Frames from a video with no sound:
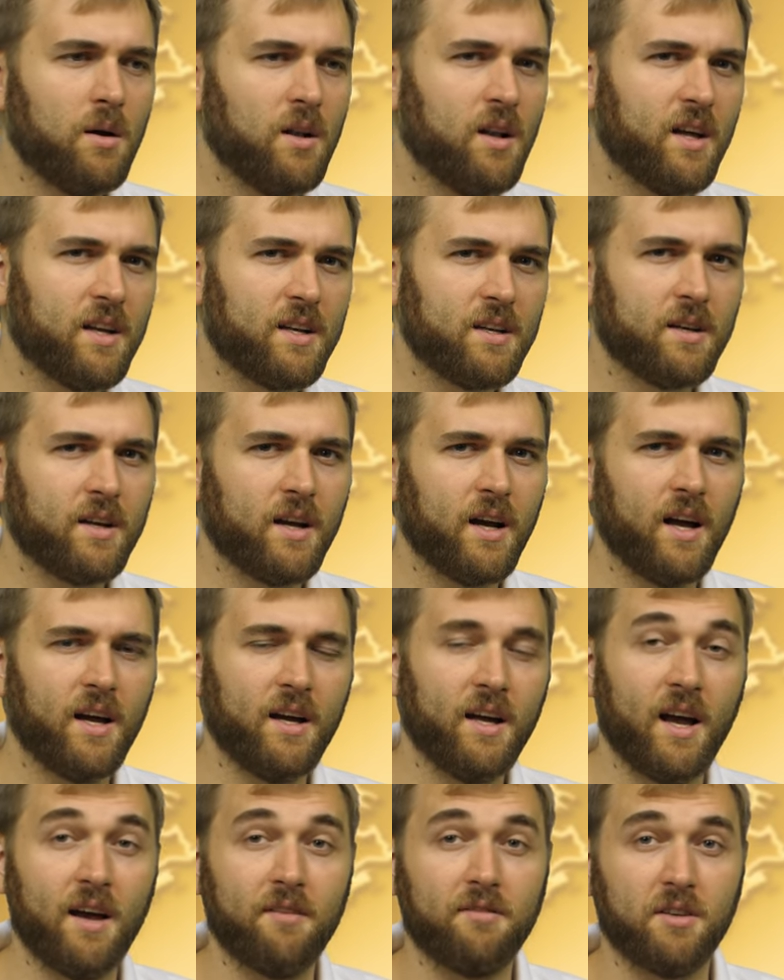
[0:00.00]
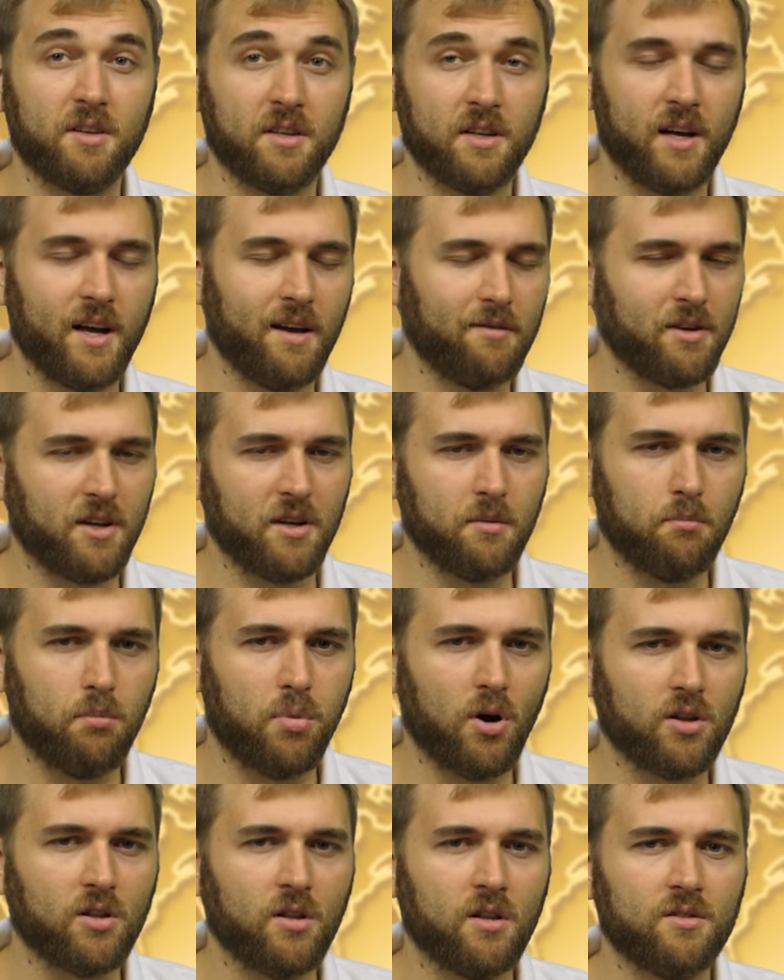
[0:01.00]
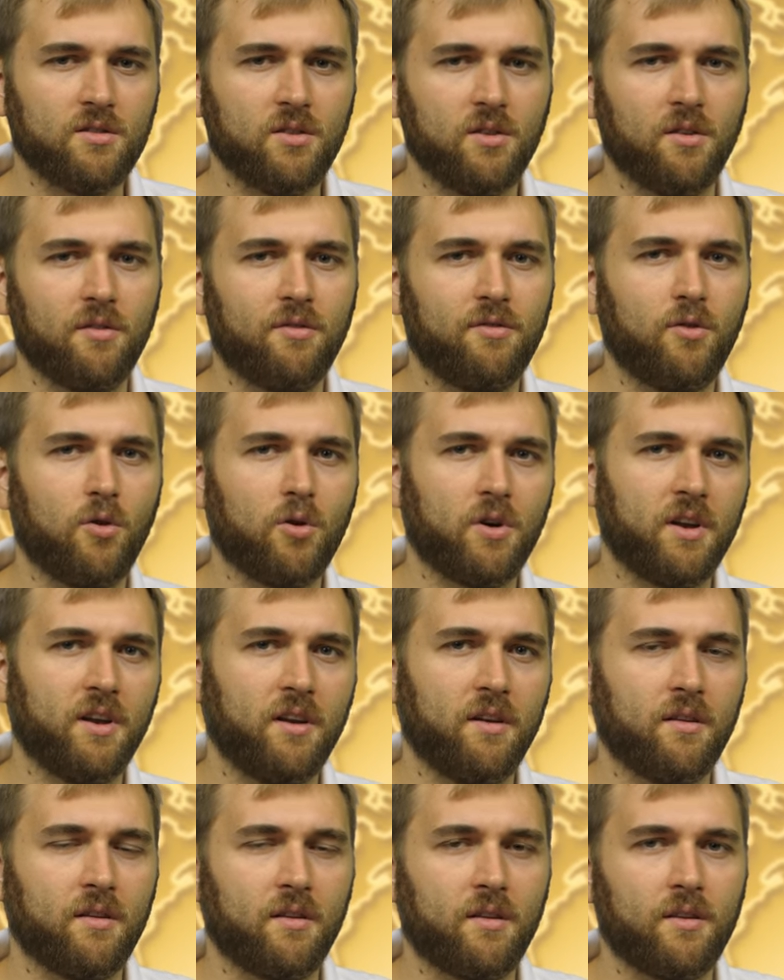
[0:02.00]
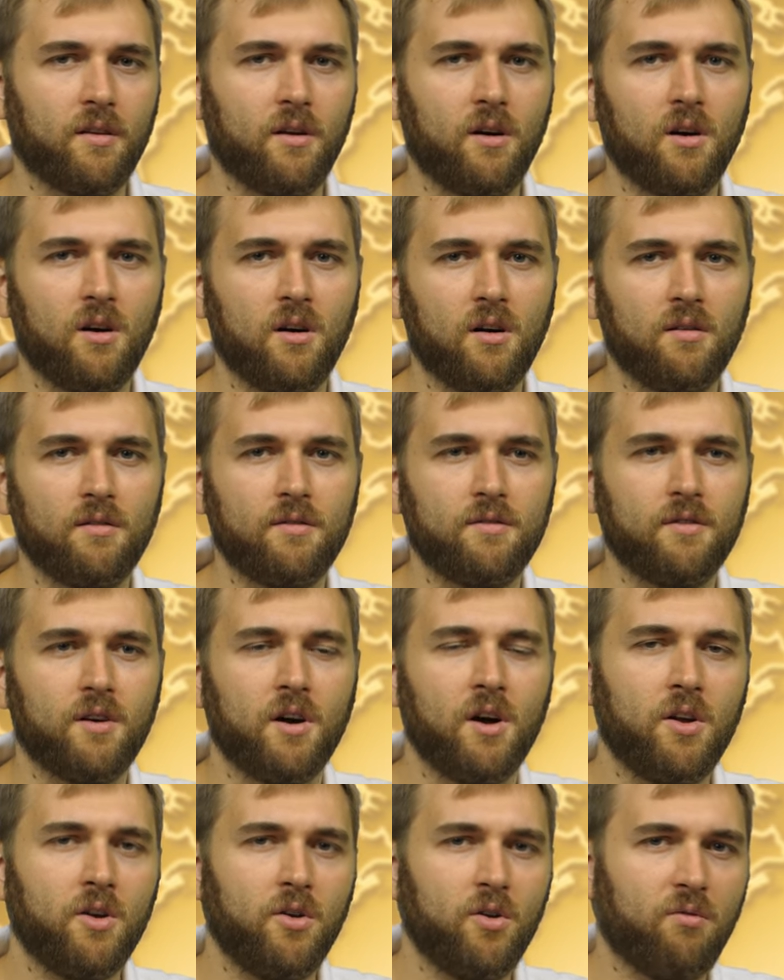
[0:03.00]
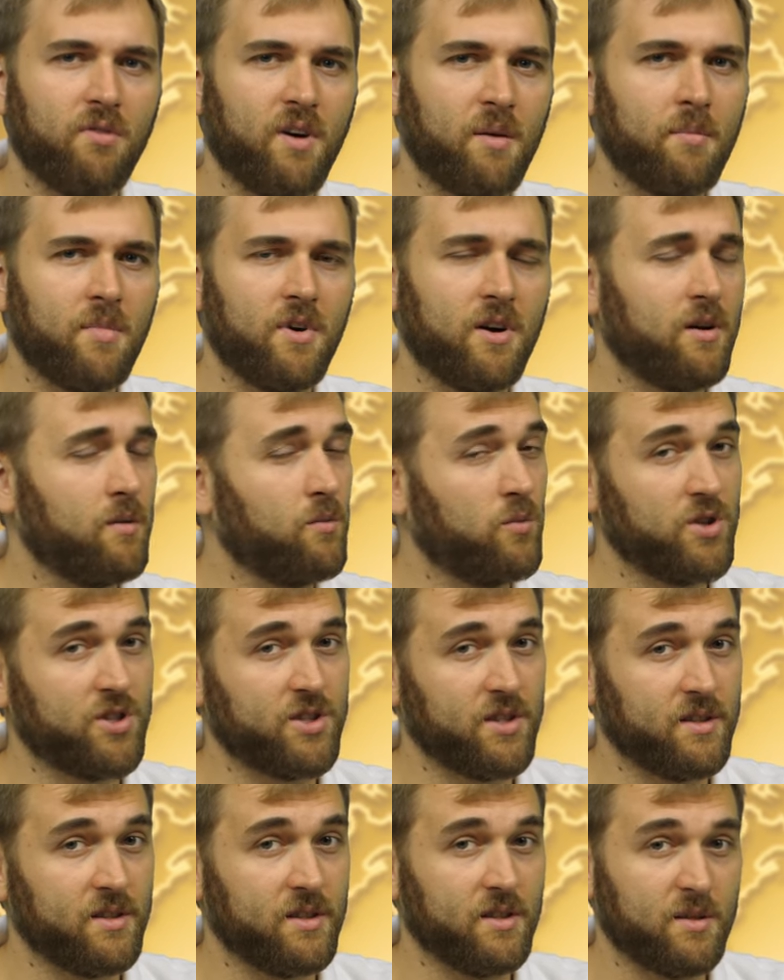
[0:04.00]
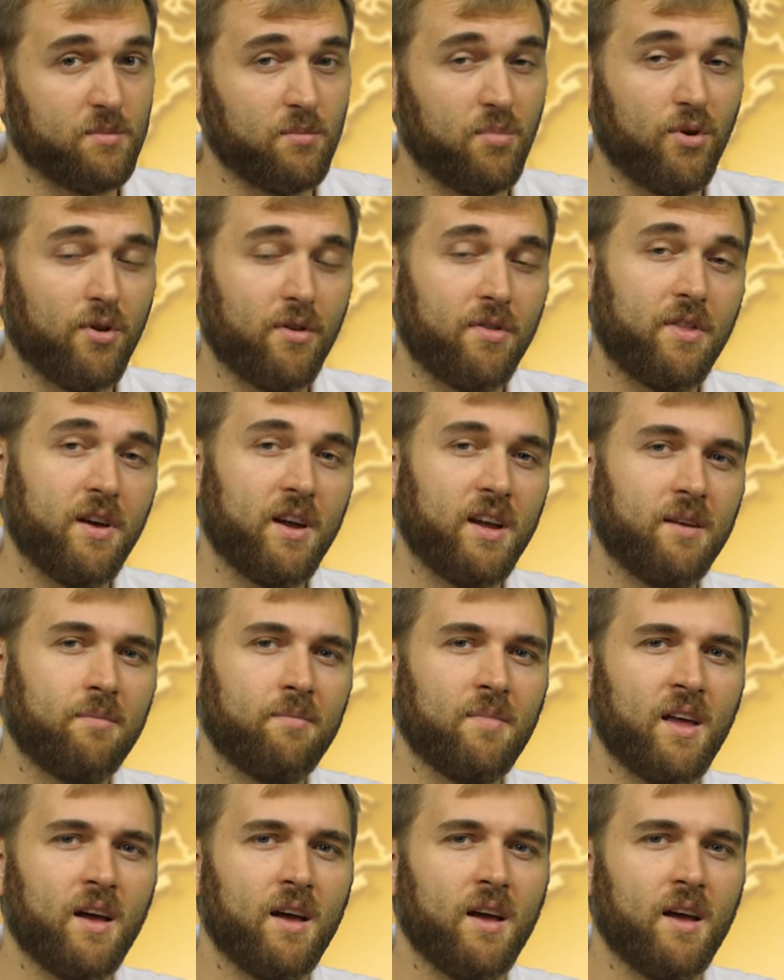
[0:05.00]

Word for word: having having it bottled on the 14th of November, which is his birthday,